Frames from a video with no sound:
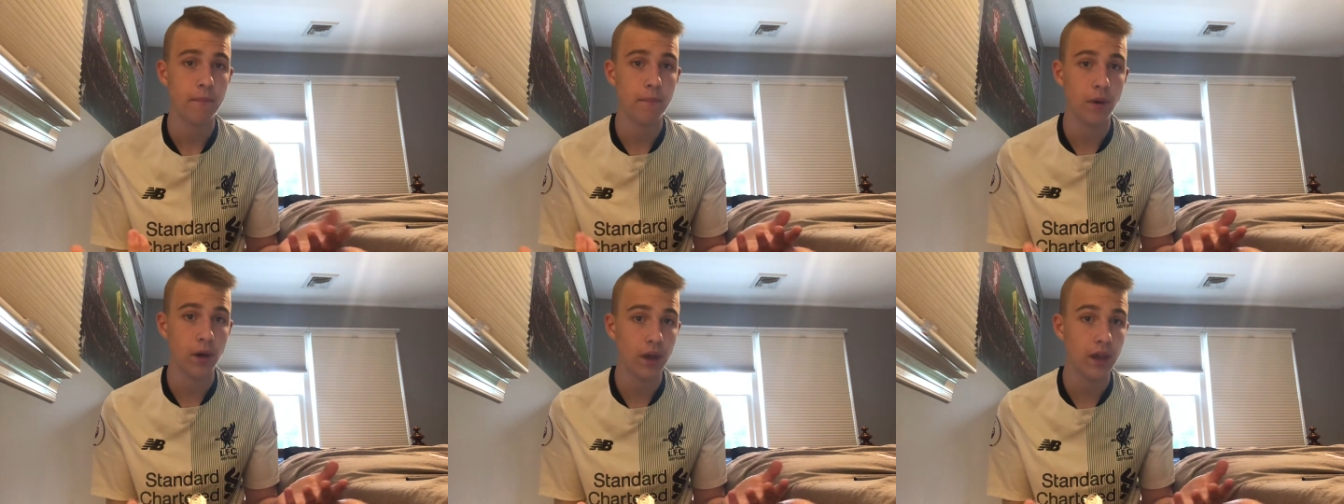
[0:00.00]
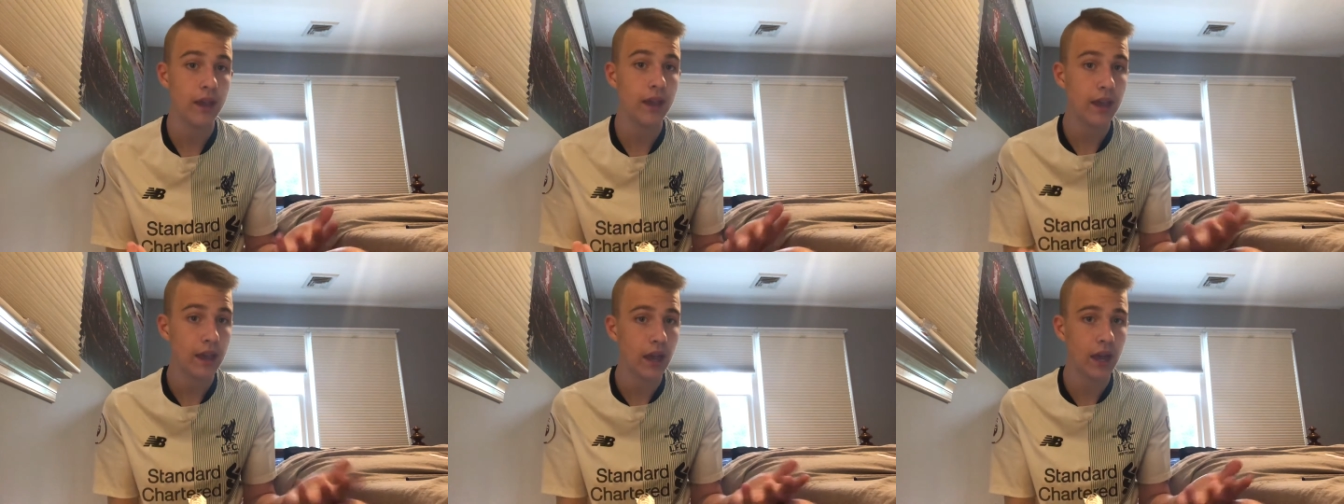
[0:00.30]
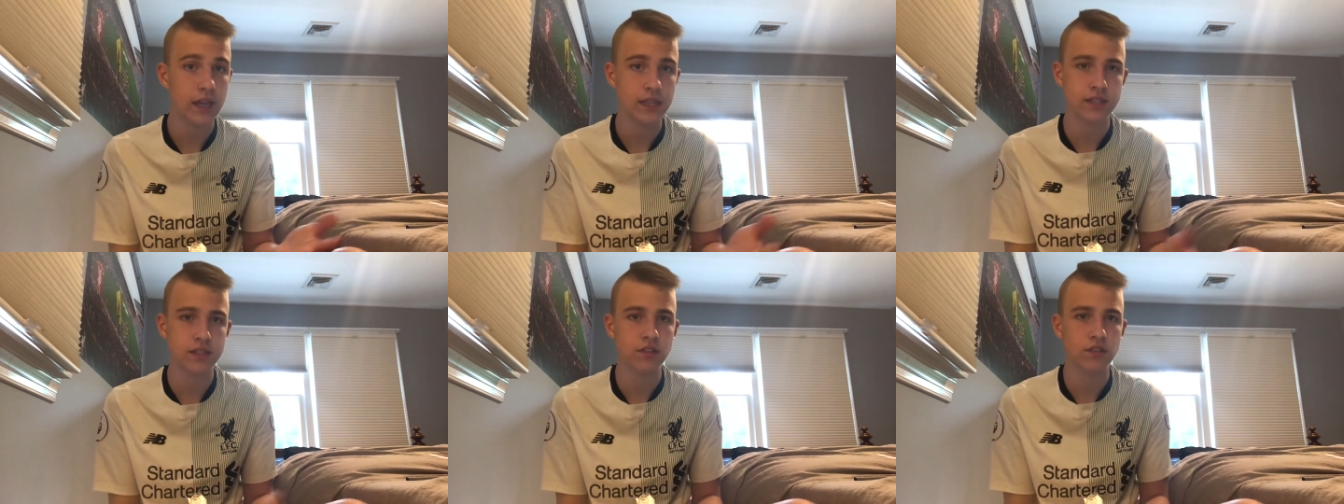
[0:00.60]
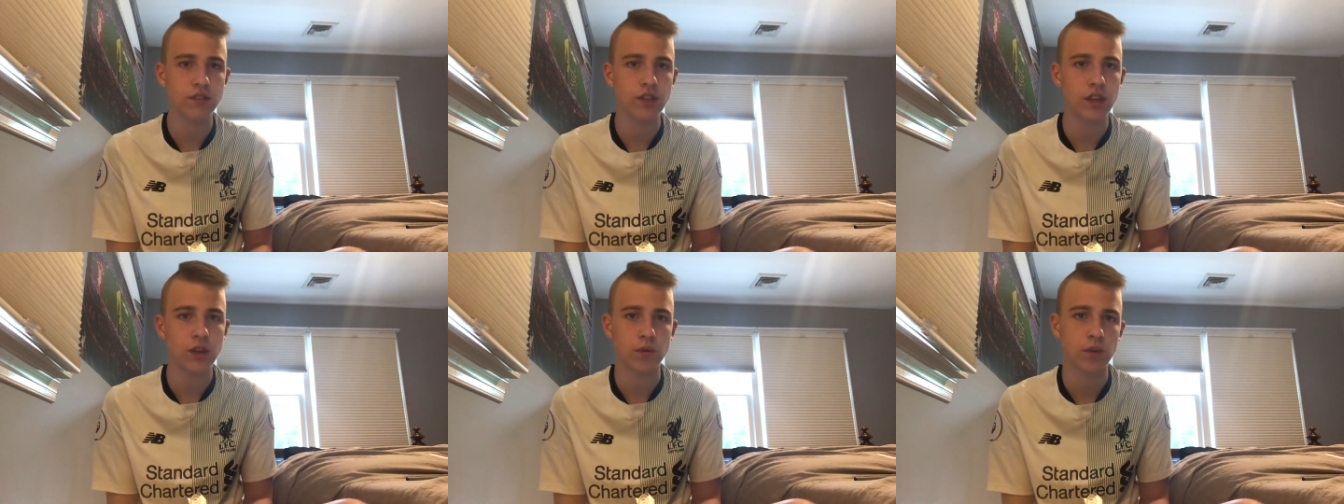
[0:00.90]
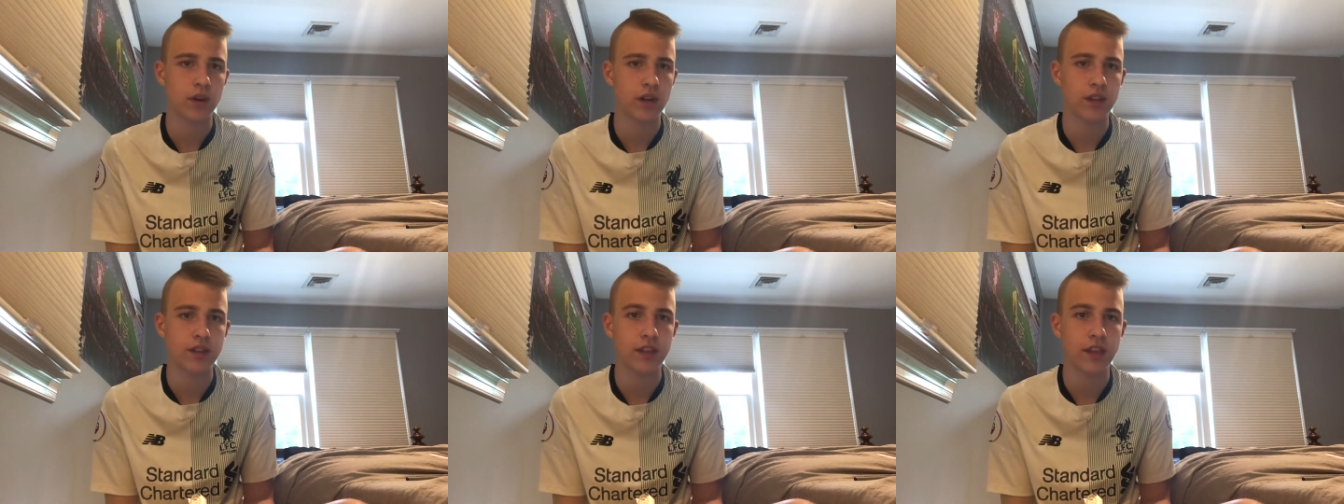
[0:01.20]
but I still think
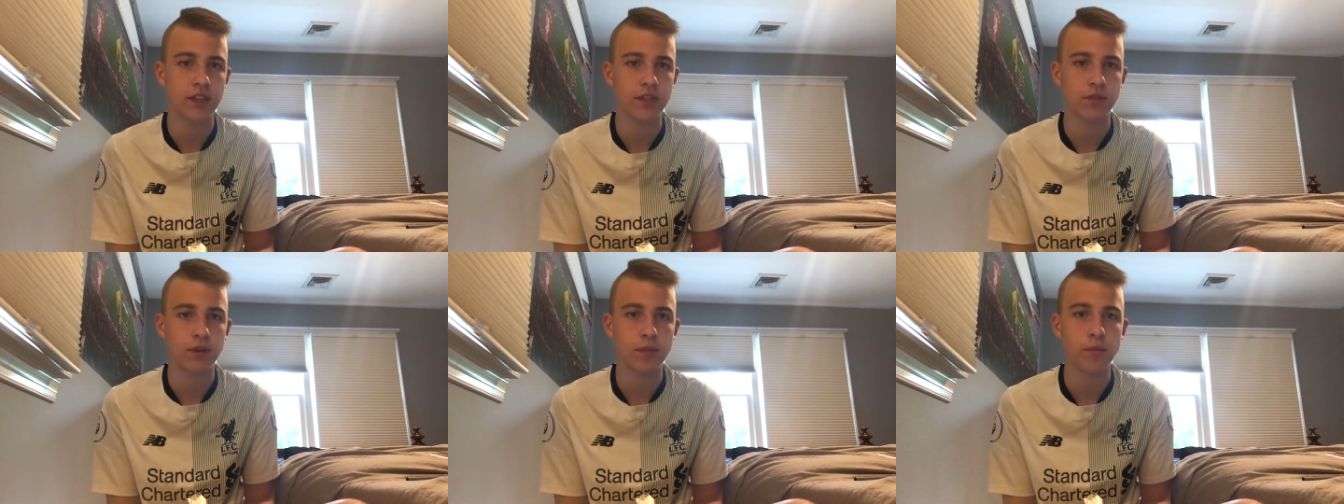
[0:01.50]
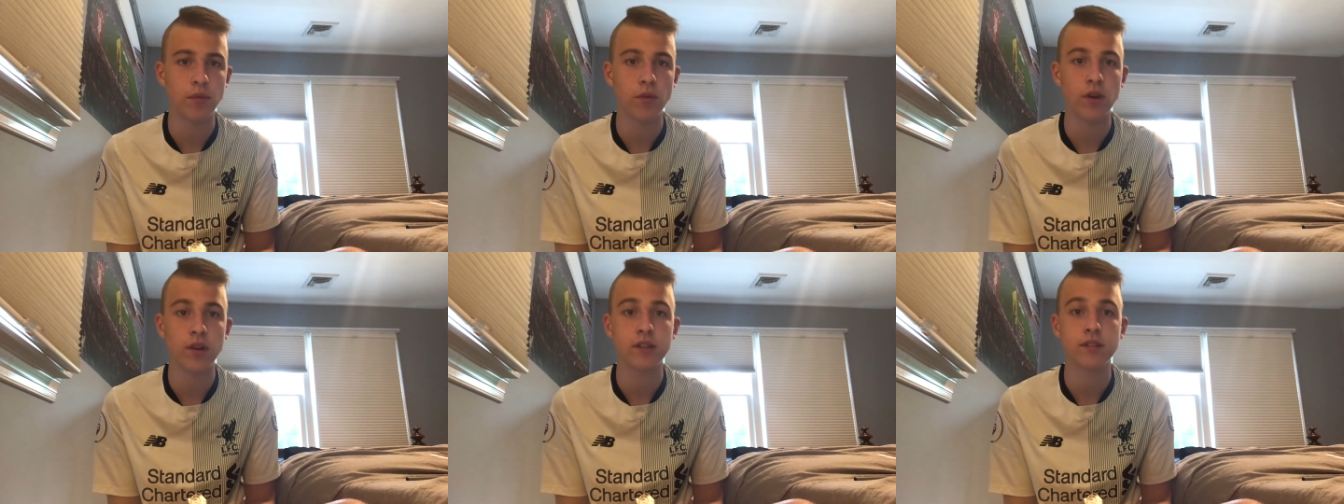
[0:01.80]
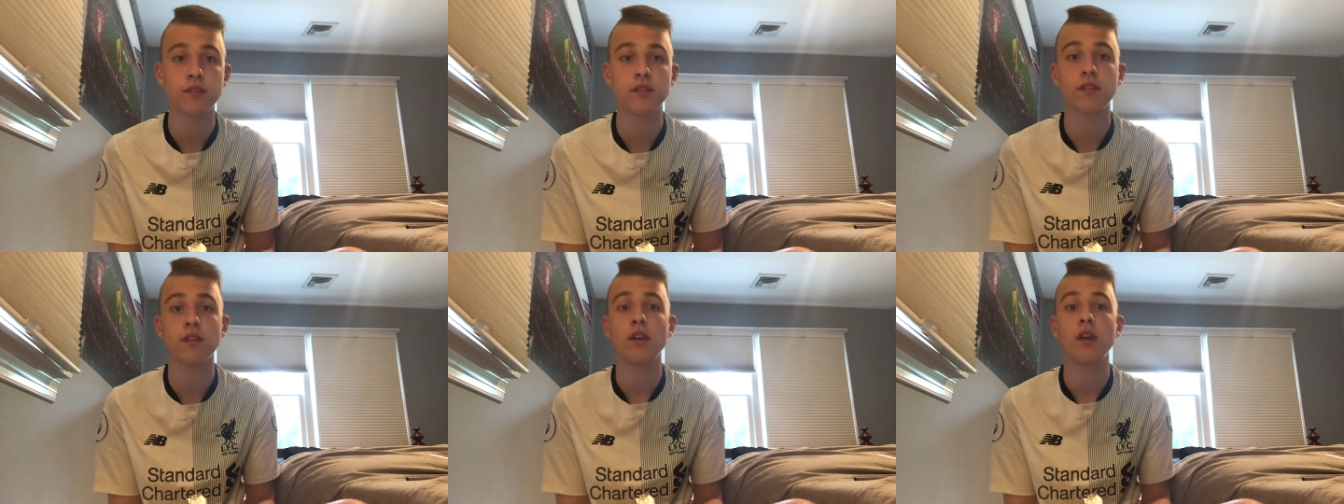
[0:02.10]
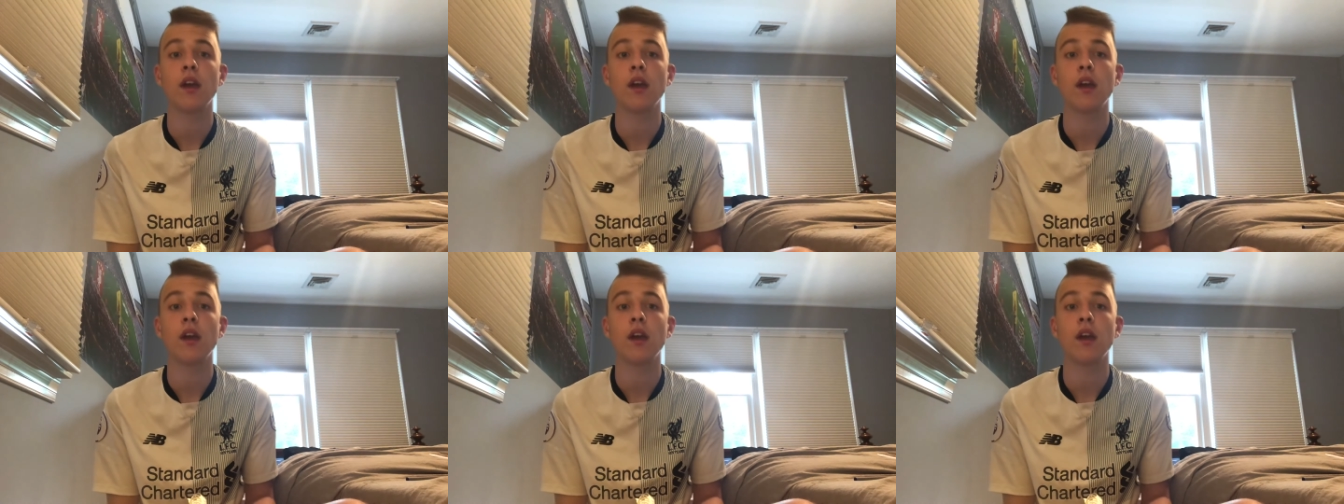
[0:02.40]
we're going to take 3 points.